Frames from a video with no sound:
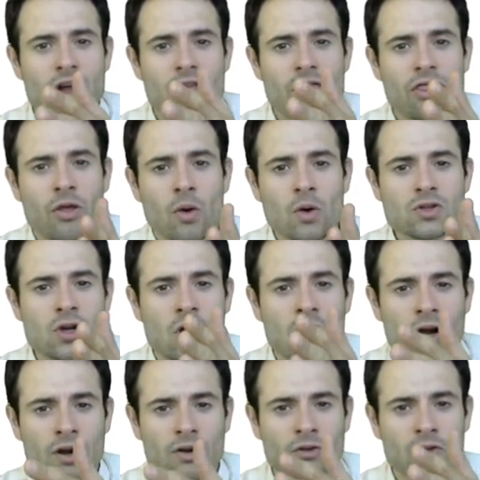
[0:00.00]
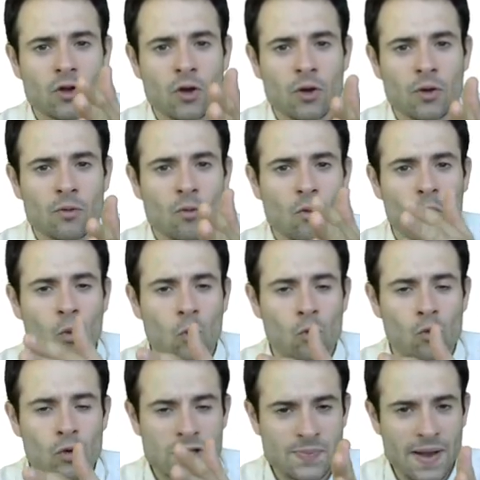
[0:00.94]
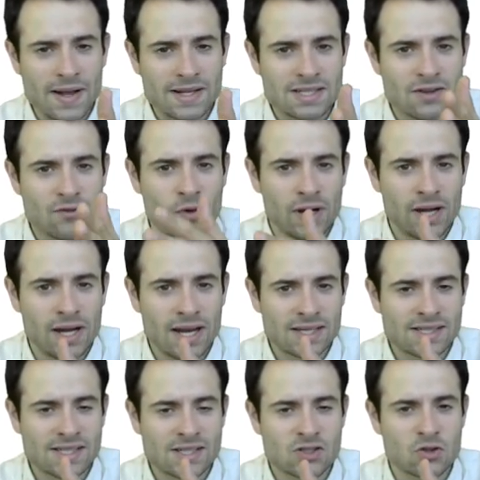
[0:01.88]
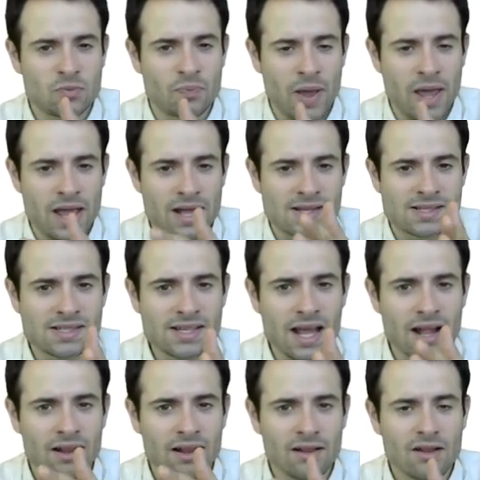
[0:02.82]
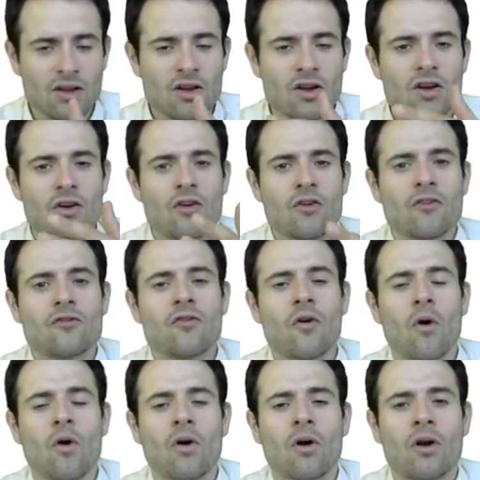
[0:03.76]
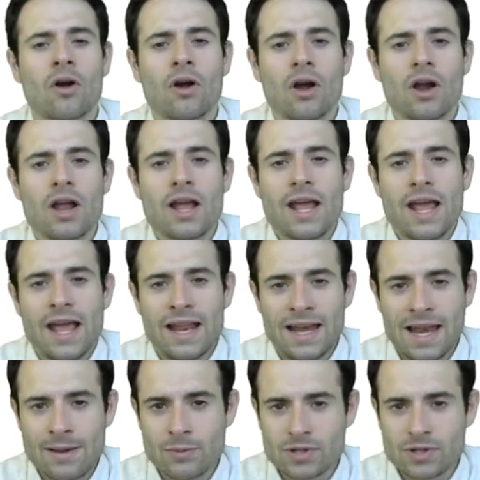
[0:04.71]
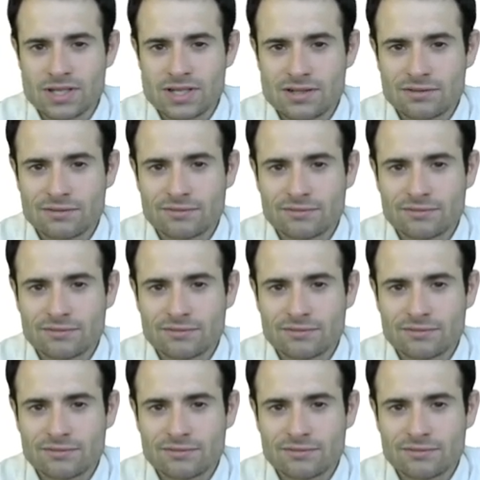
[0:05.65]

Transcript: Those are the respective willingnesses to pay and sell for lemons.